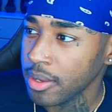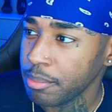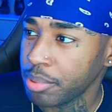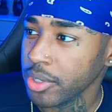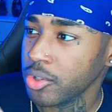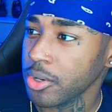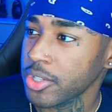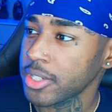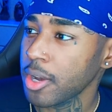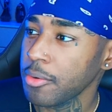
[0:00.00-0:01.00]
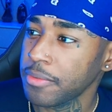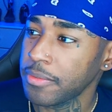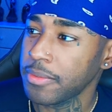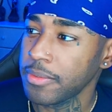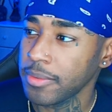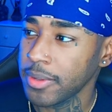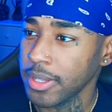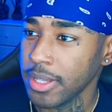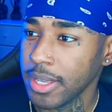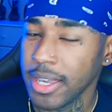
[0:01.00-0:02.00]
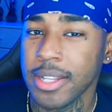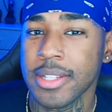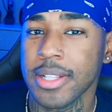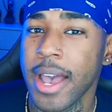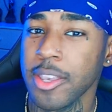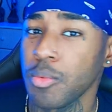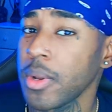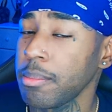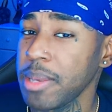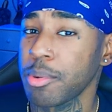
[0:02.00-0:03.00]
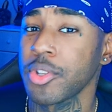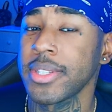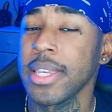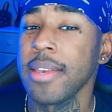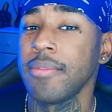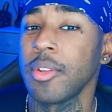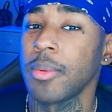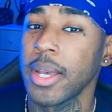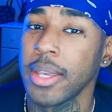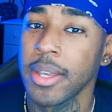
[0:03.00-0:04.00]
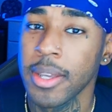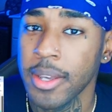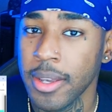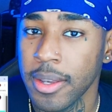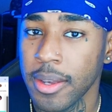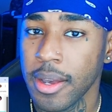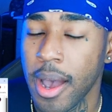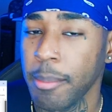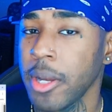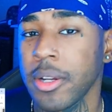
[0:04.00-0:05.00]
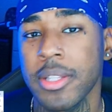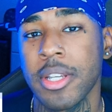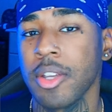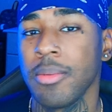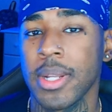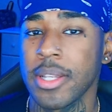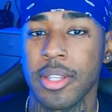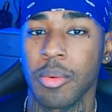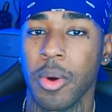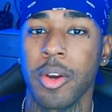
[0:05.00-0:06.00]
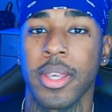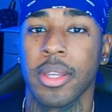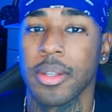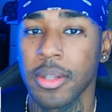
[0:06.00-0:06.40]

put yourself in his light. You want to be perceived the way. I'm here to tell you it isn't working.